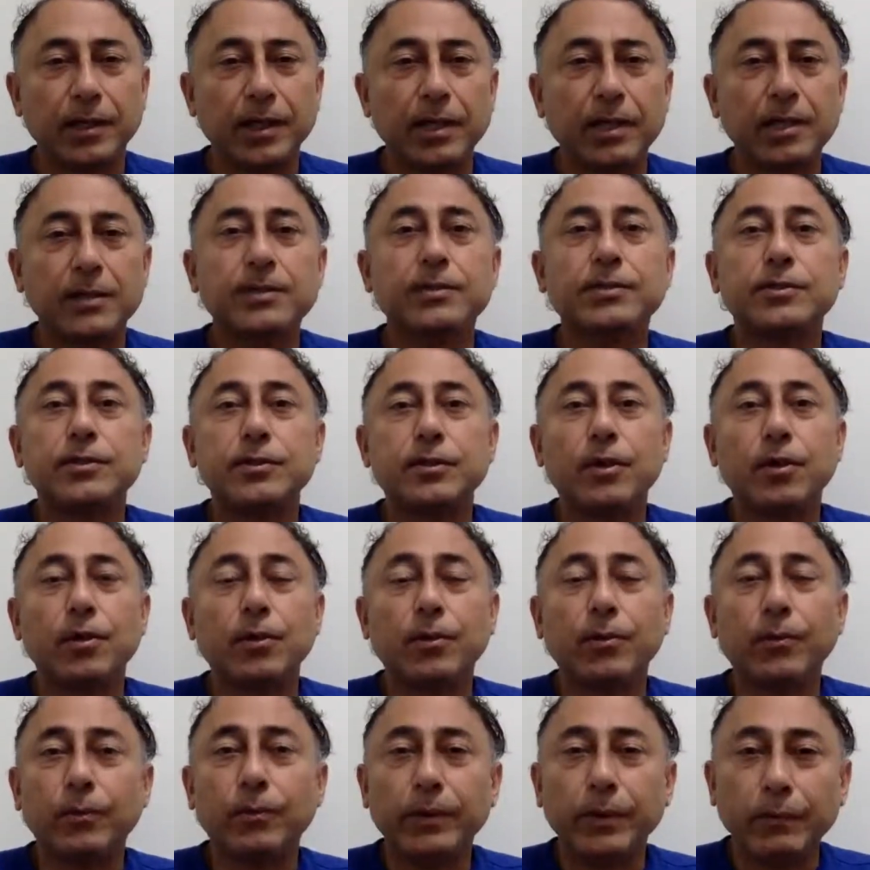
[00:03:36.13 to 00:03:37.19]
So
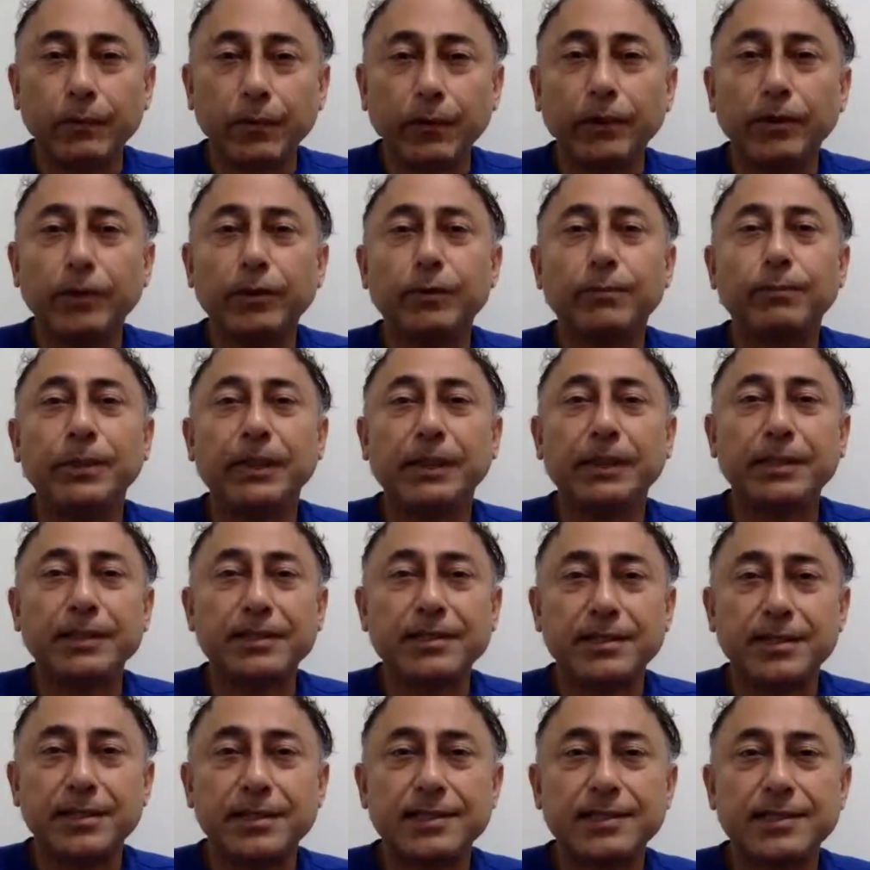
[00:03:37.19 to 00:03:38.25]
we were going to be
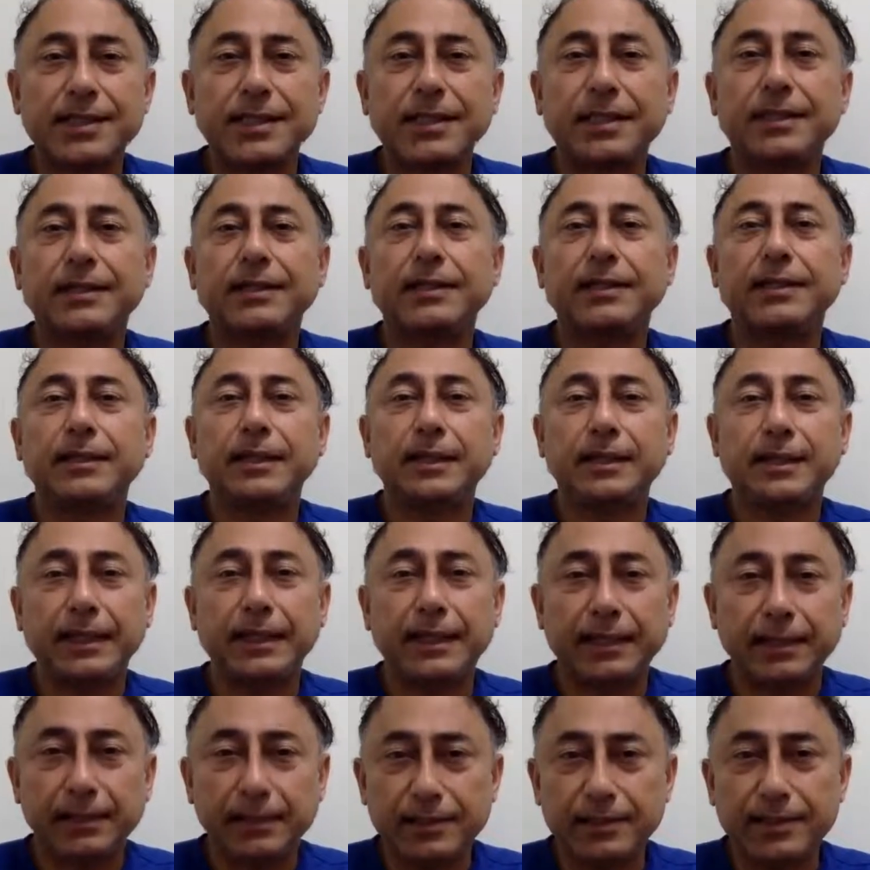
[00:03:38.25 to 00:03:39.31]
discussing the
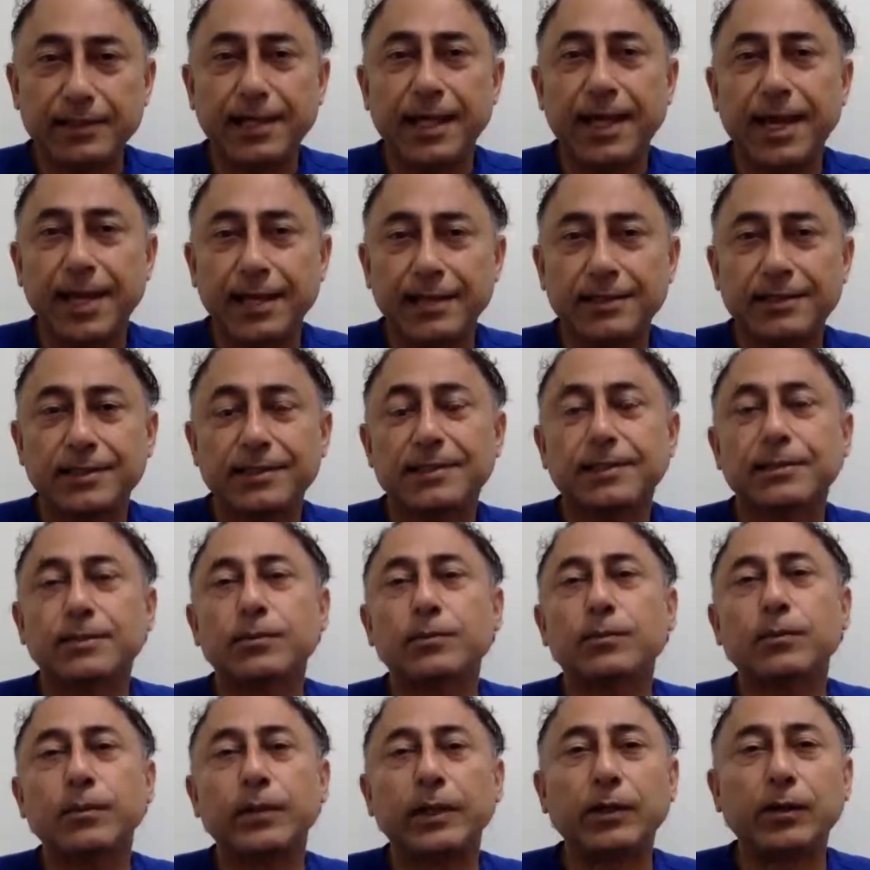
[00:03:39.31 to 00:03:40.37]
details as
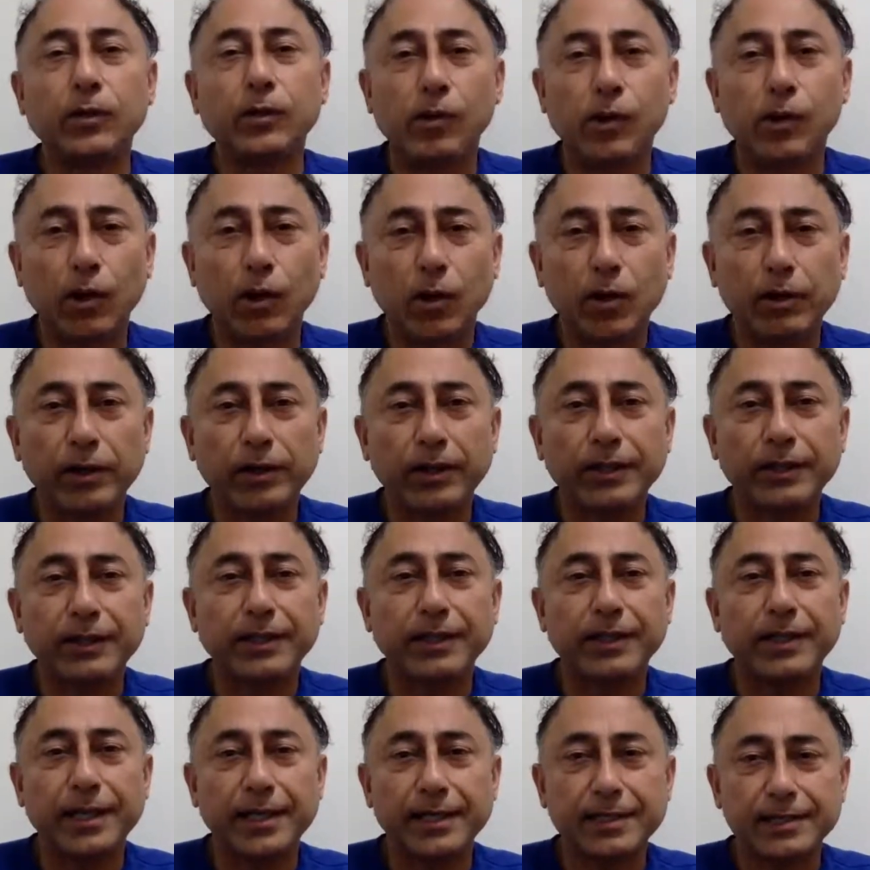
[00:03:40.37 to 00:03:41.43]
we go along in the
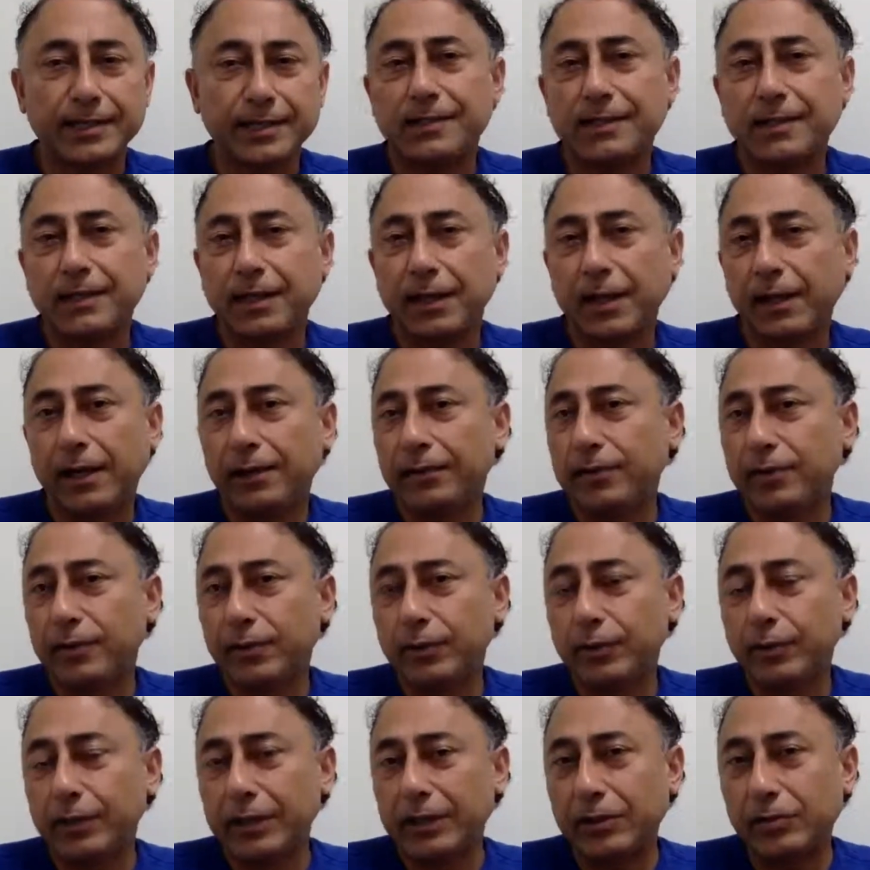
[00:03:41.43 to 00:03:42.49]
next
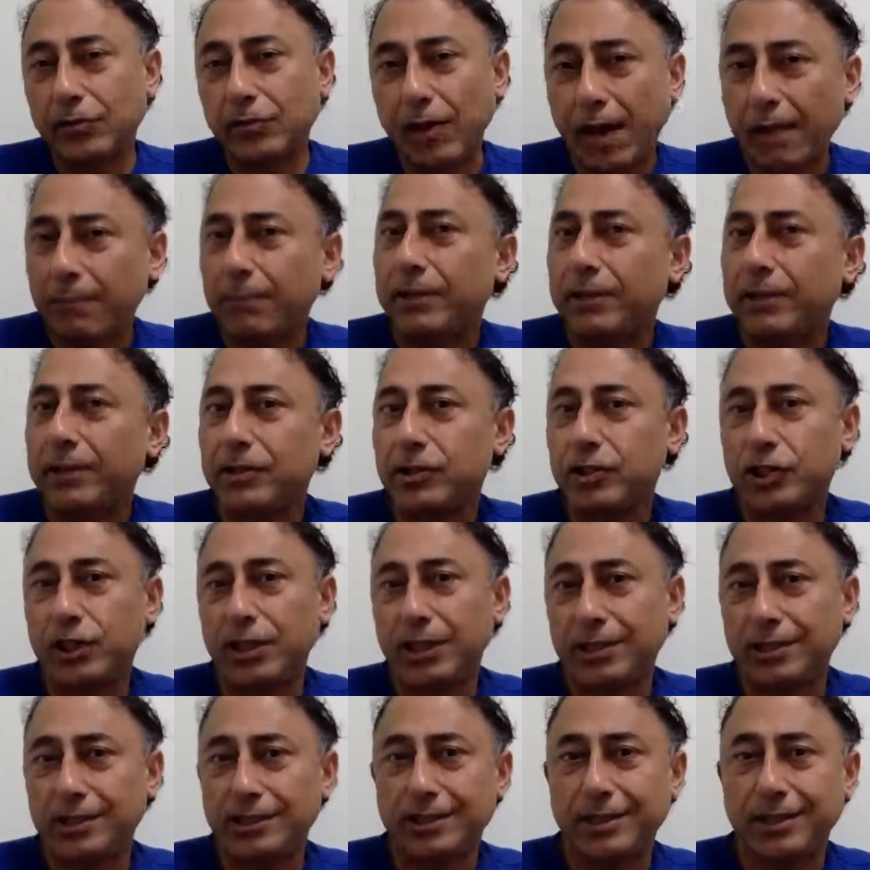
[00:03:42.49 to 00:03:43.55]
is undergoing
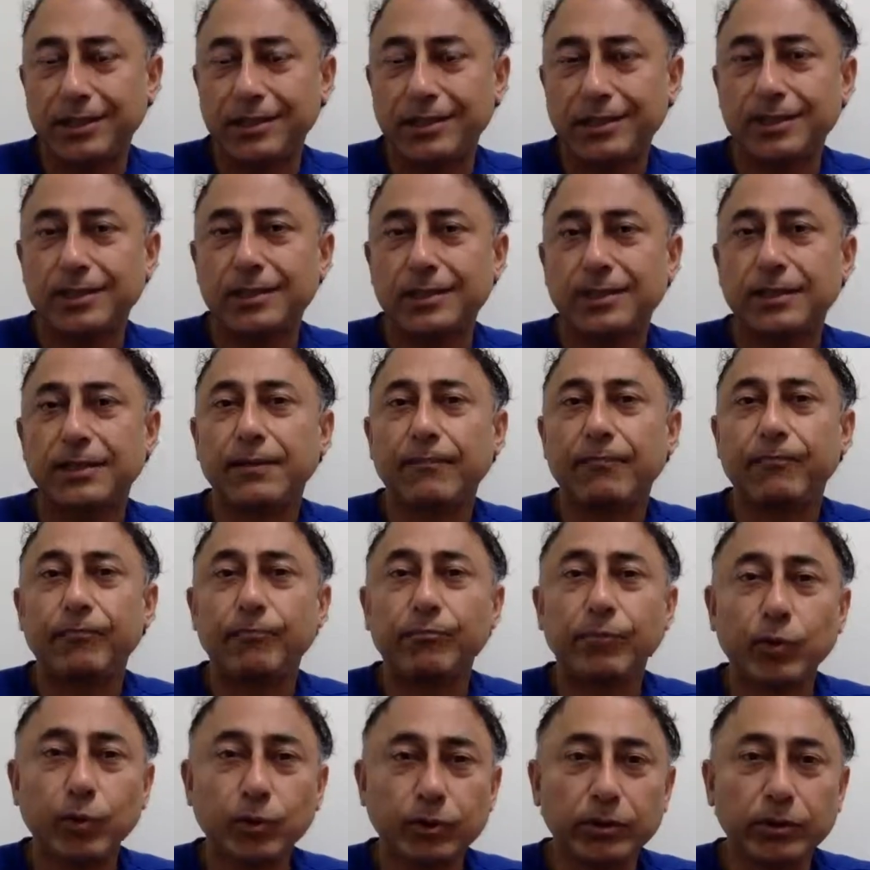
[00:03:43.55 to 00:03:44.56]
rapid changes,